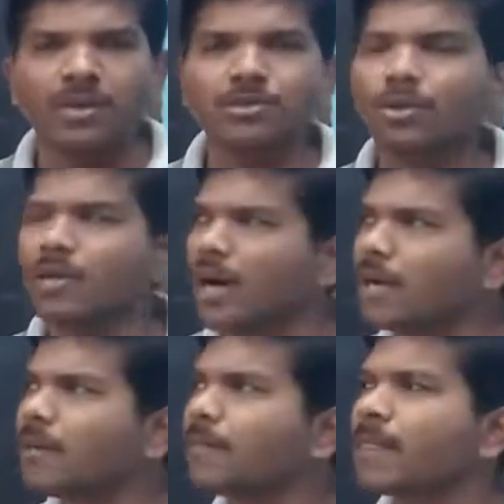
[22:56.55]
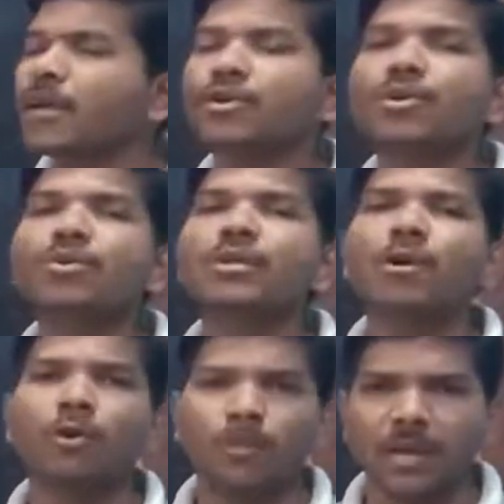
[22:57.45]
So that due to the
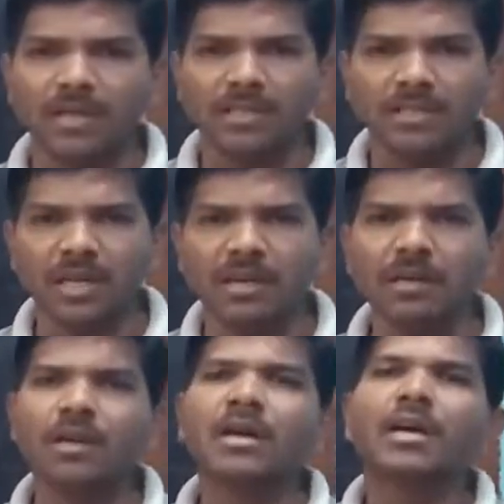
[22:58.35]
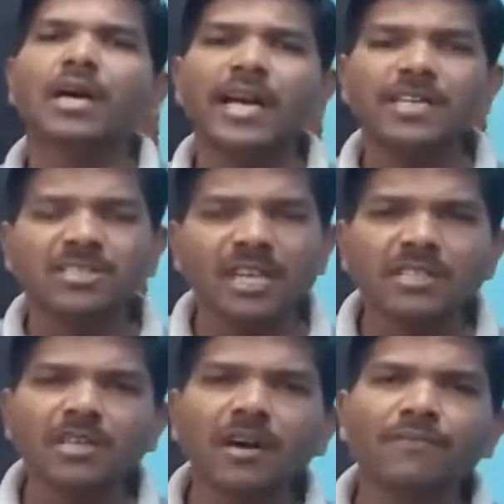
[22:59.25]
globalization,
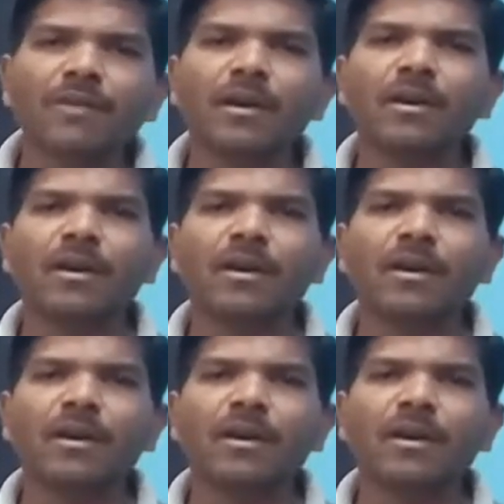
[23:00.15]
exchanging of the